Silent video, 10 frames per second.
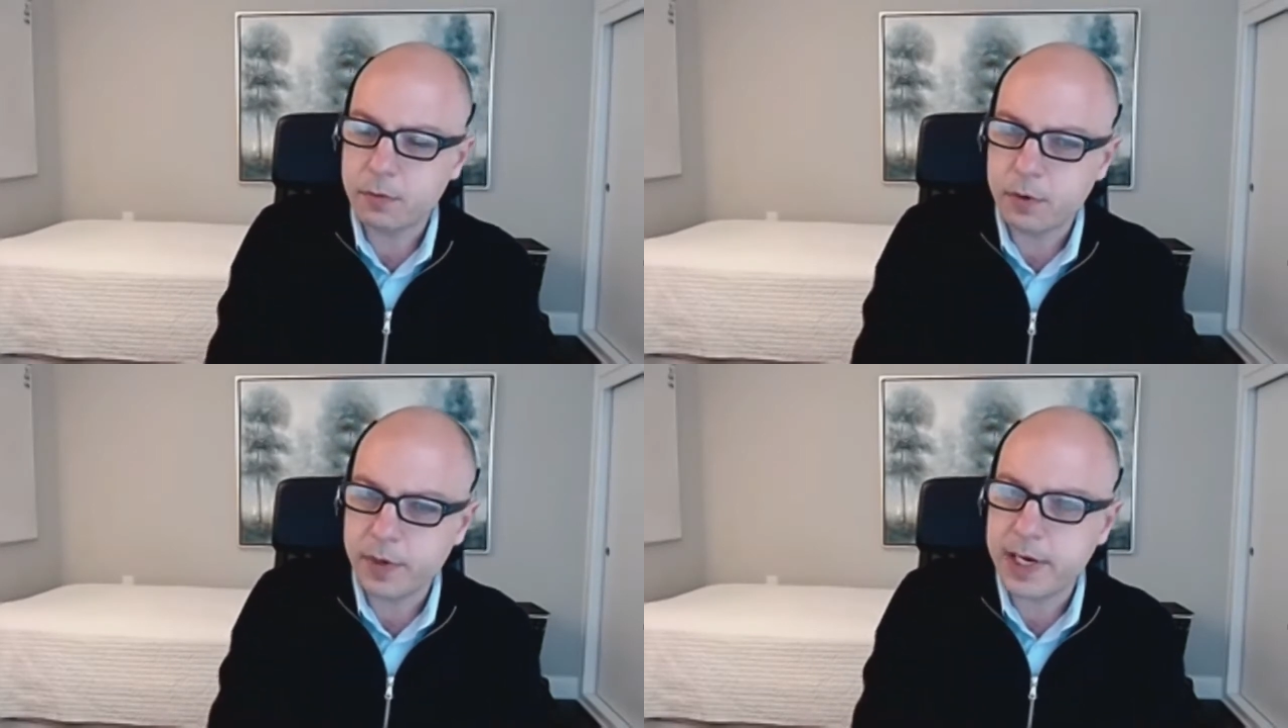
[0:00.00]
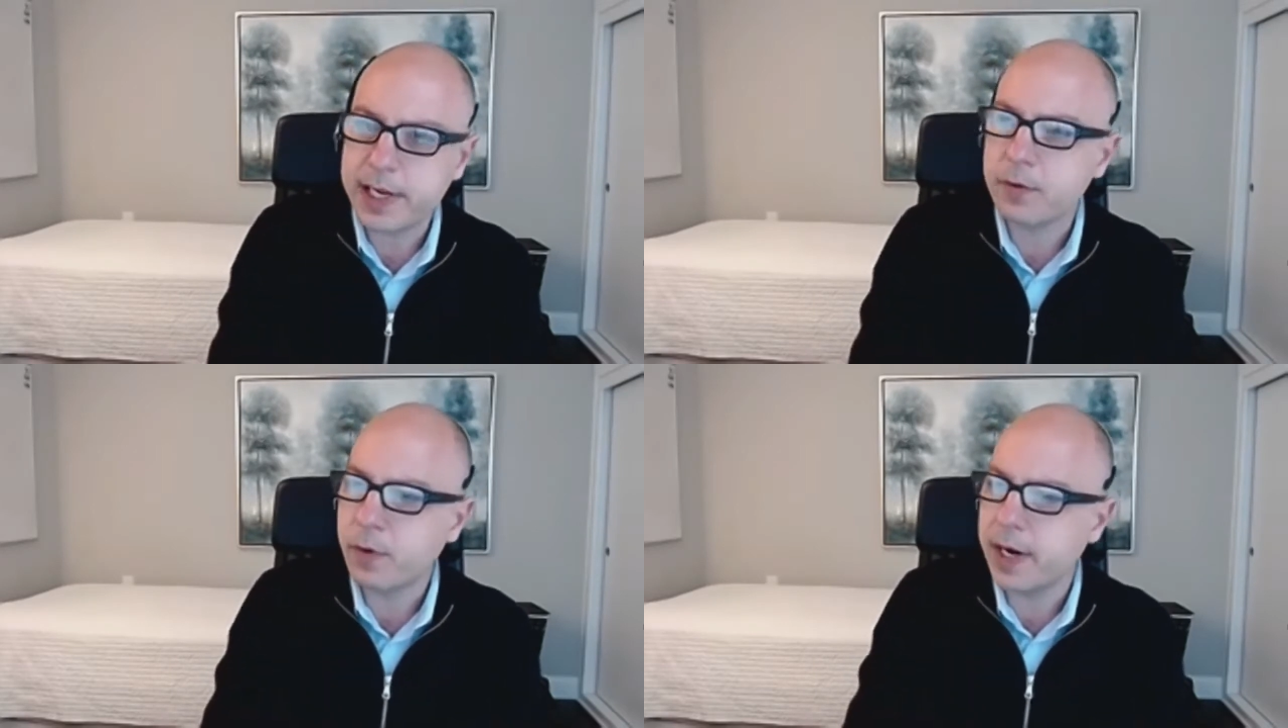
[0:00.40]

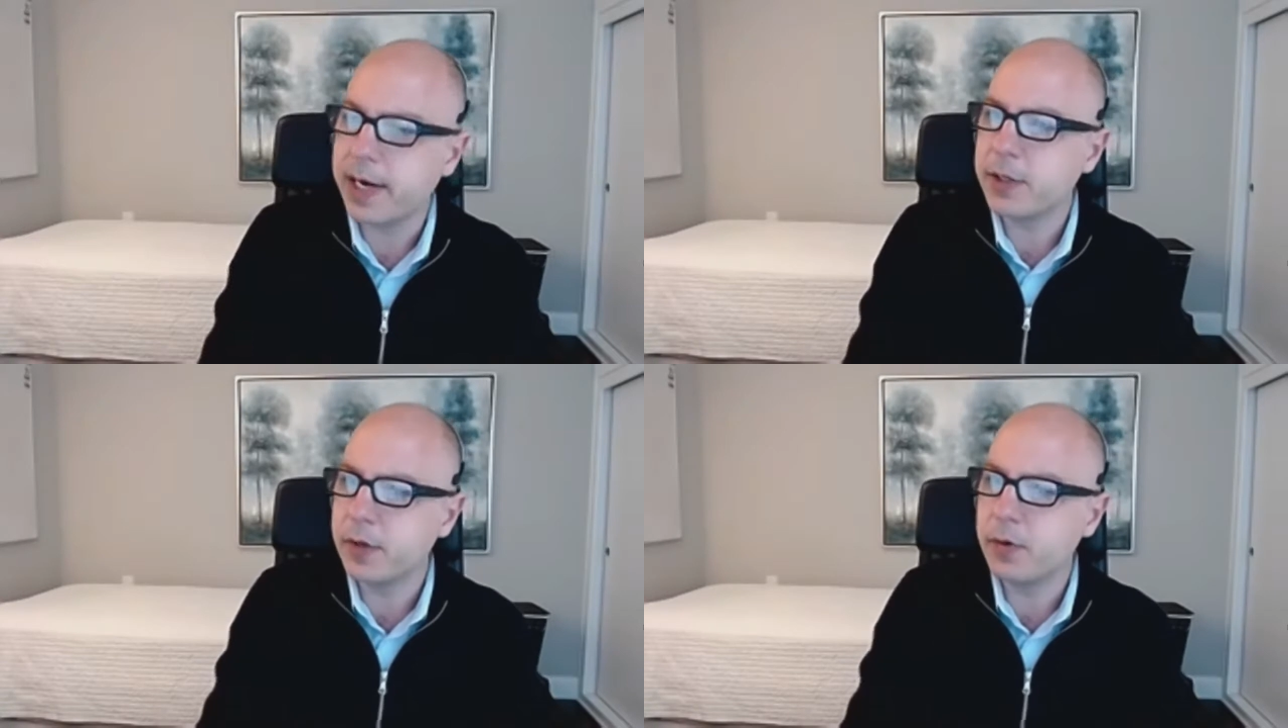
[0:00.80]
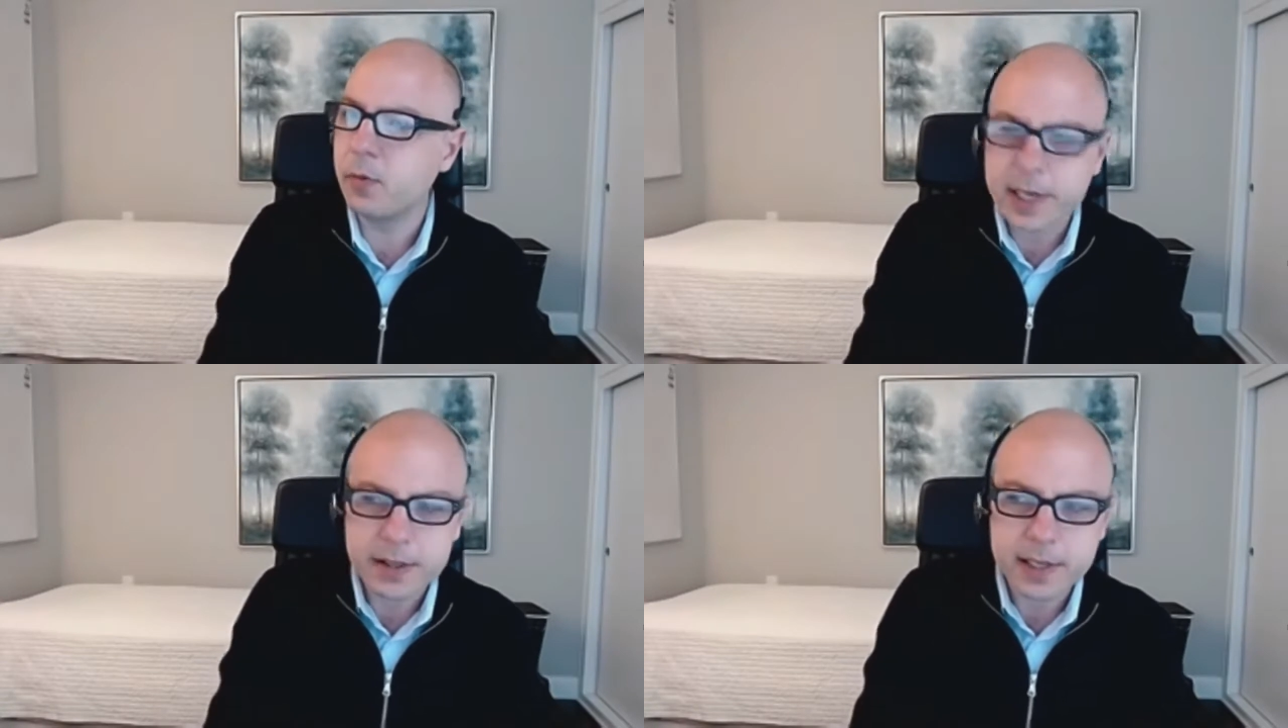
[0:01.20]
reading and writing to
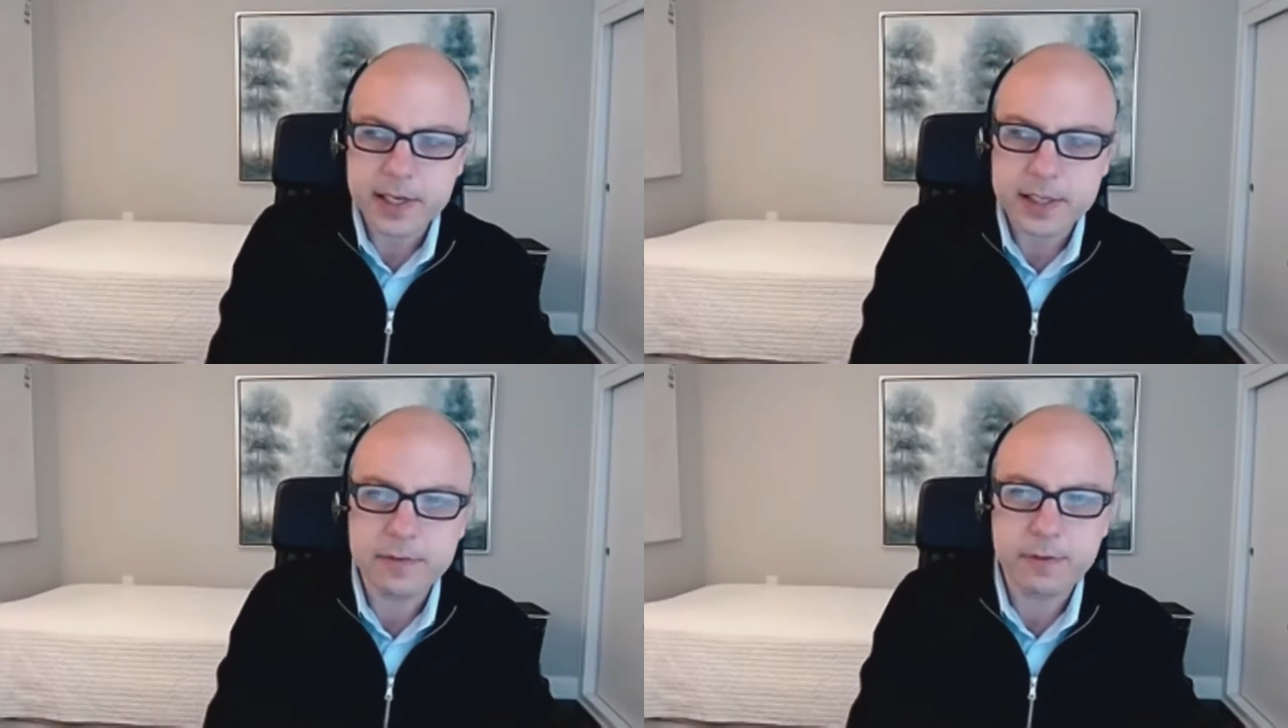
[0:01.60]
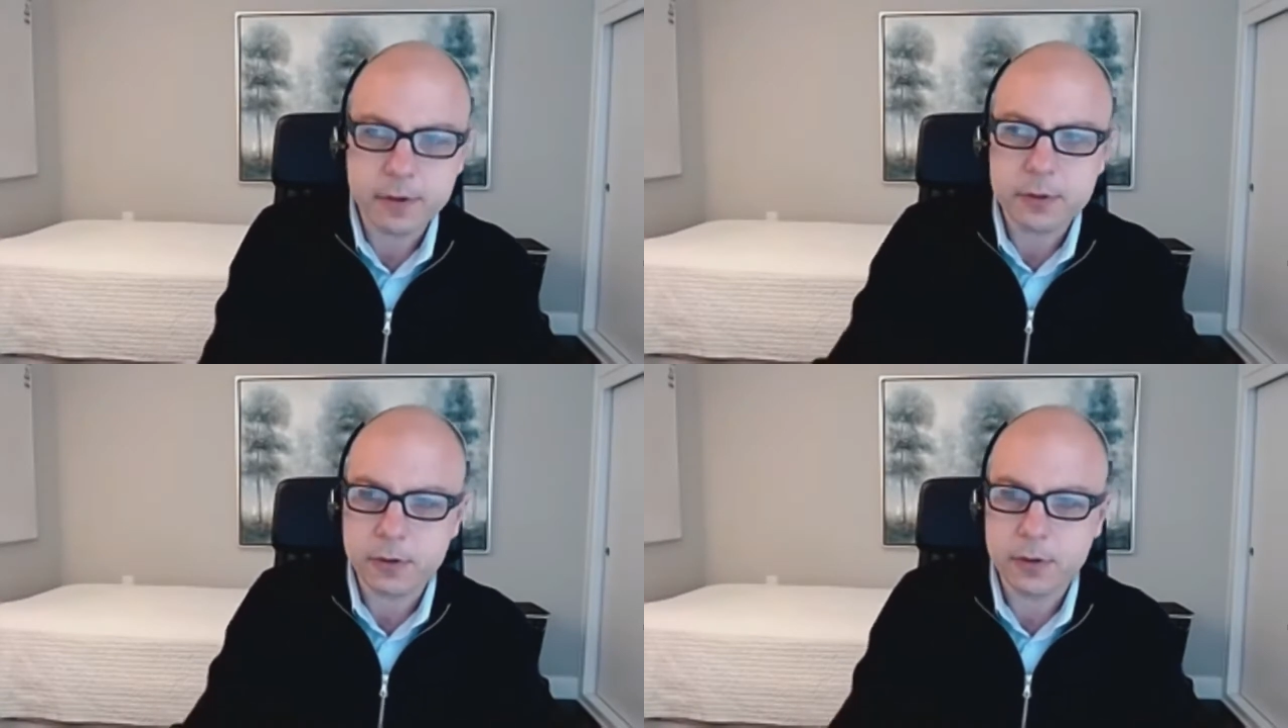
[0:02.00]
what it thinks is
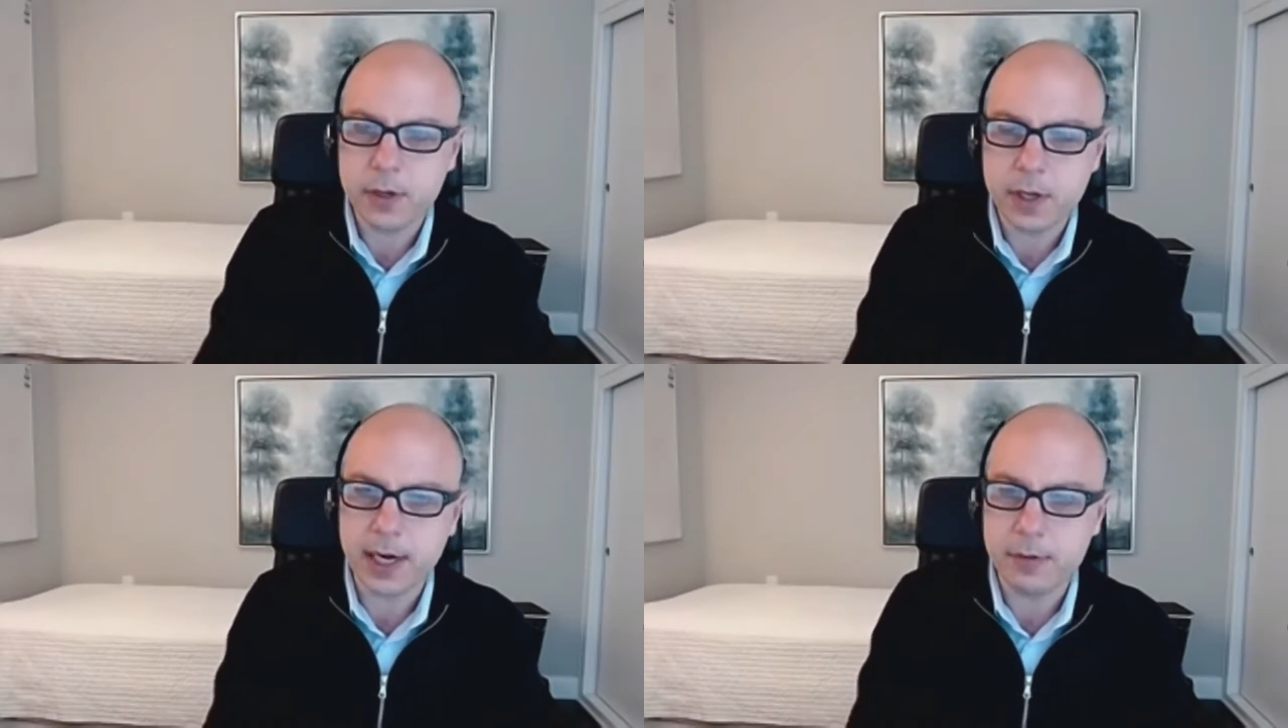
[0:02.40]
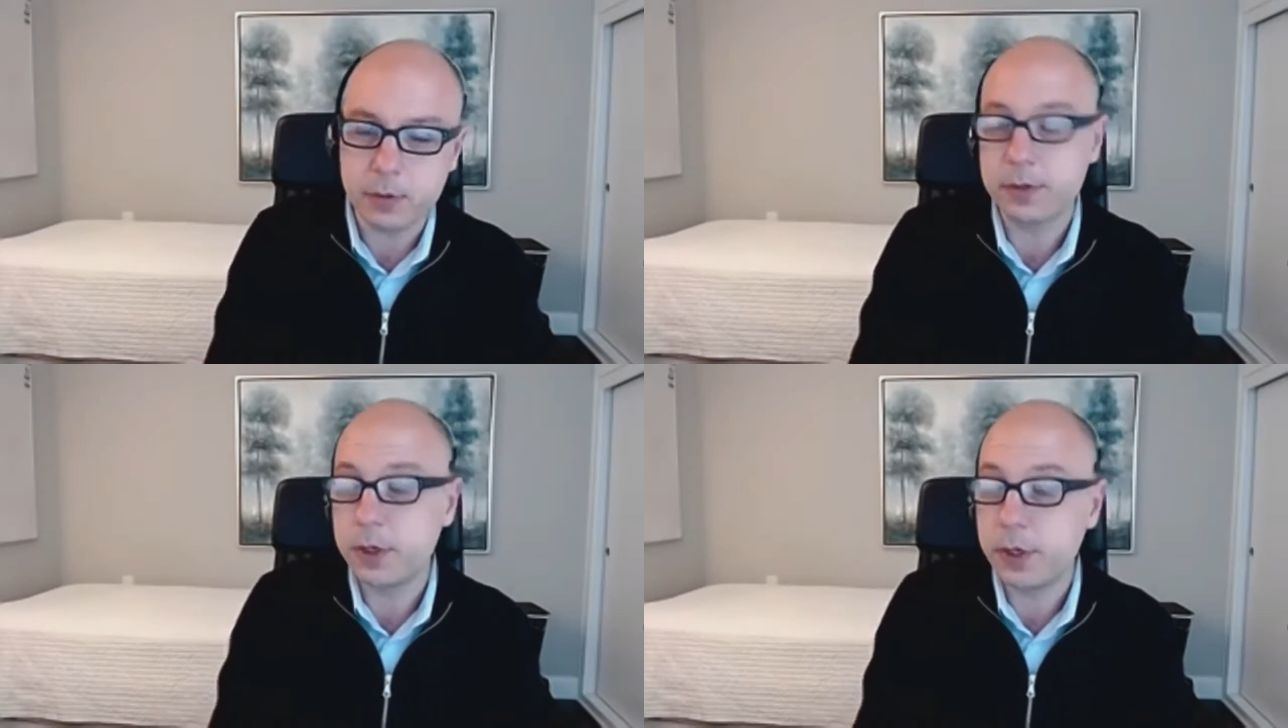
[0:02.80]

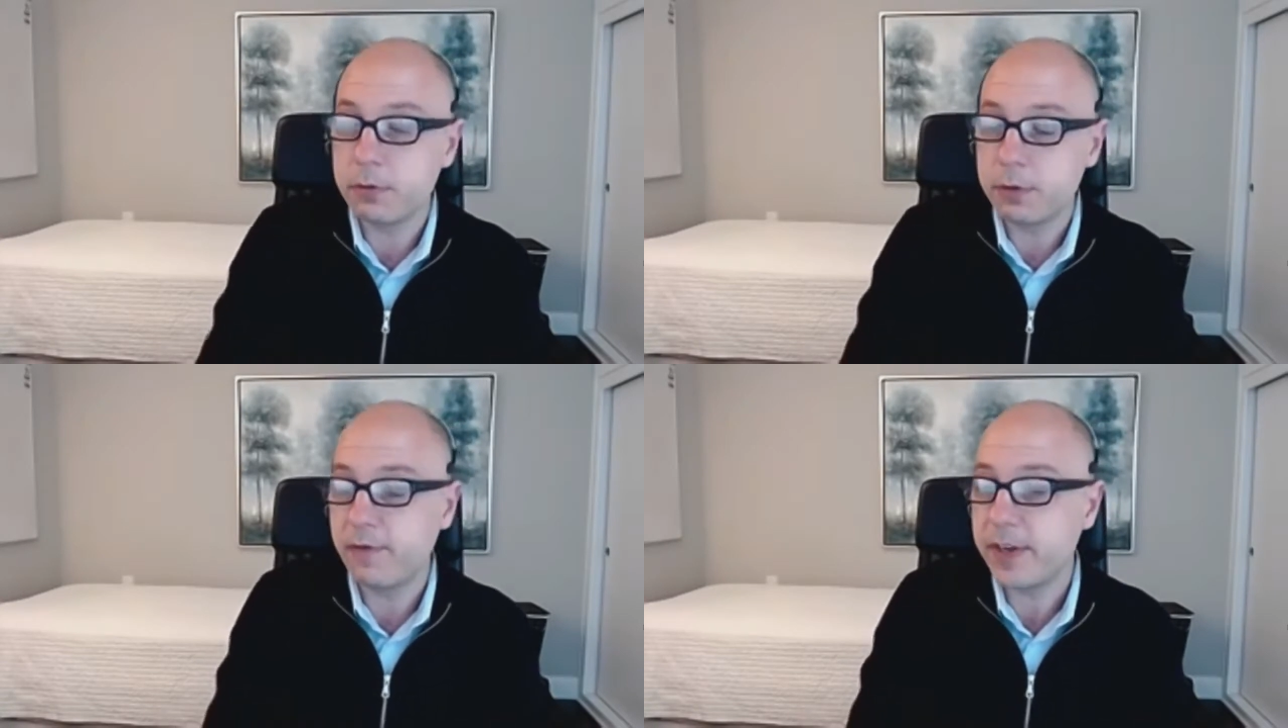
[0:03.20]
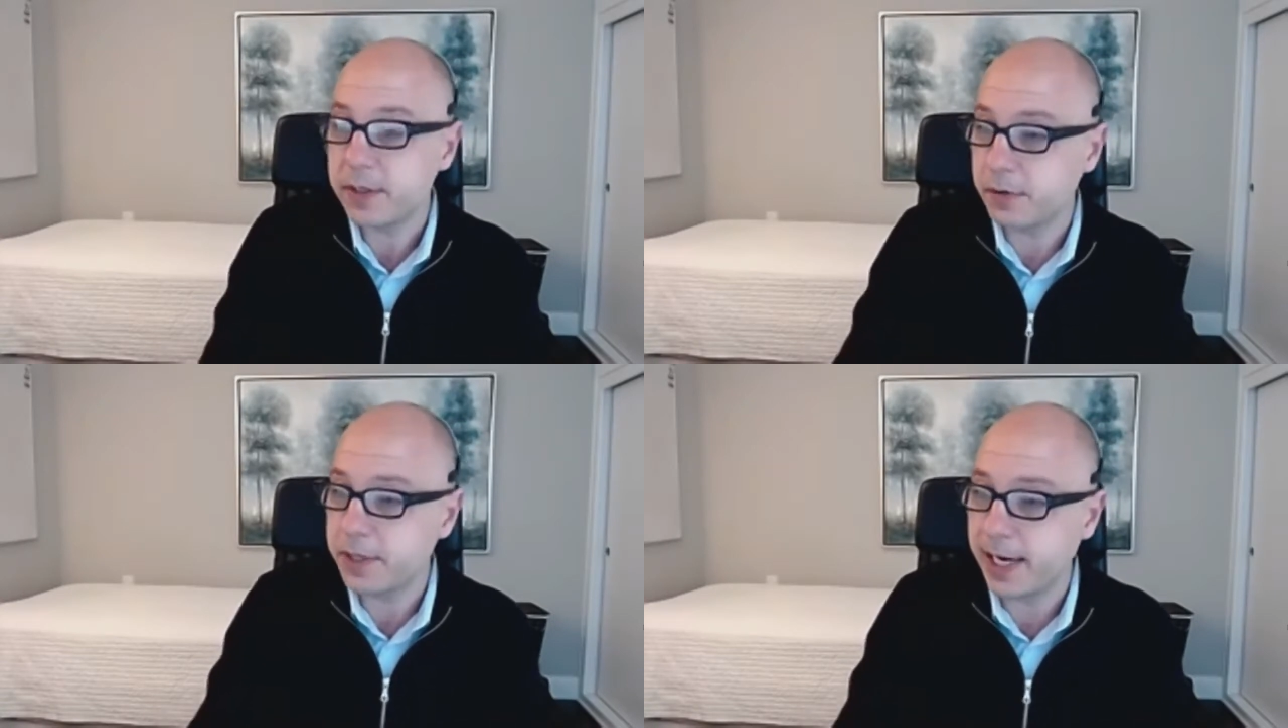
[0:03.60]
virtual, to
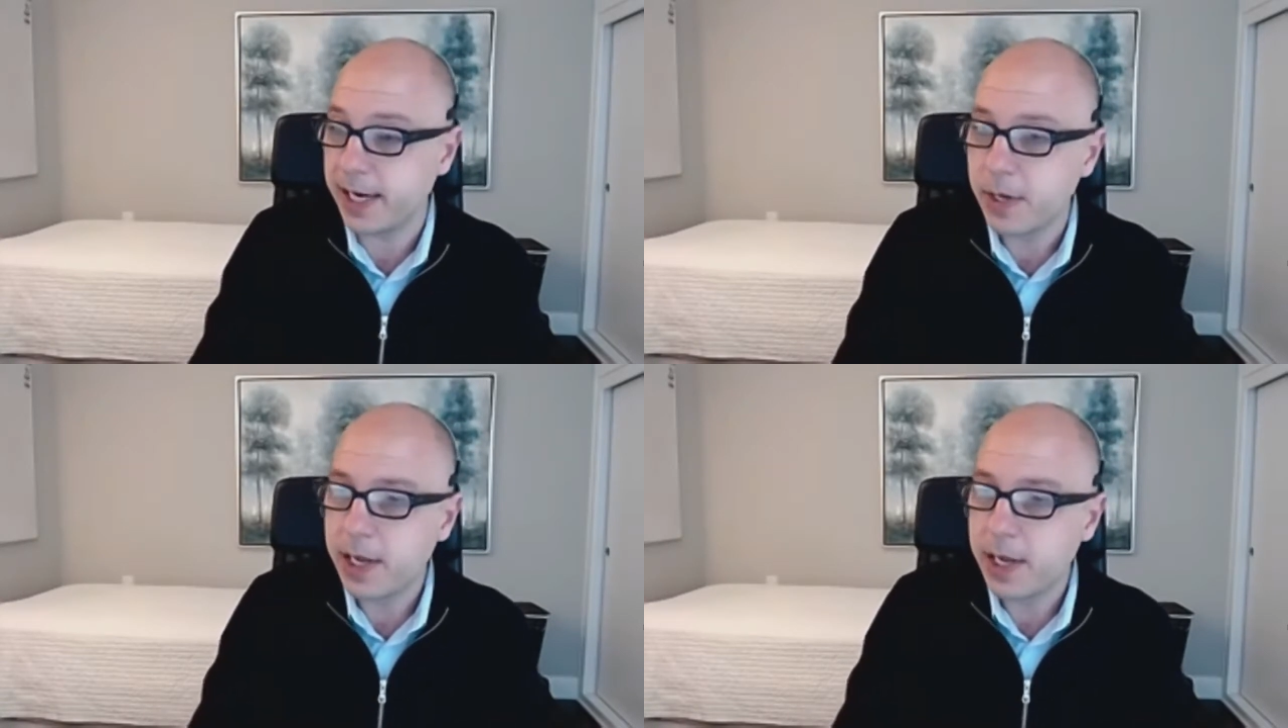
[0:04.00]
physical tape,